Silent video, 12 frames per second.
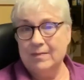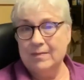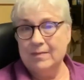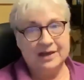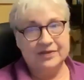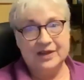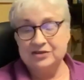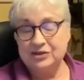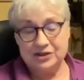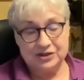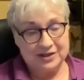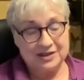that
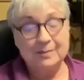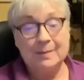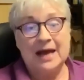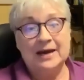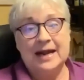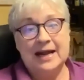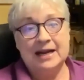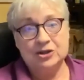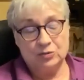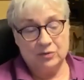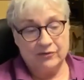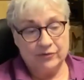just is my
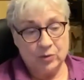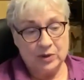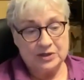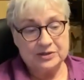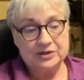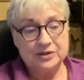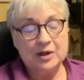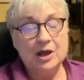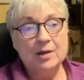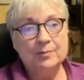natural voice.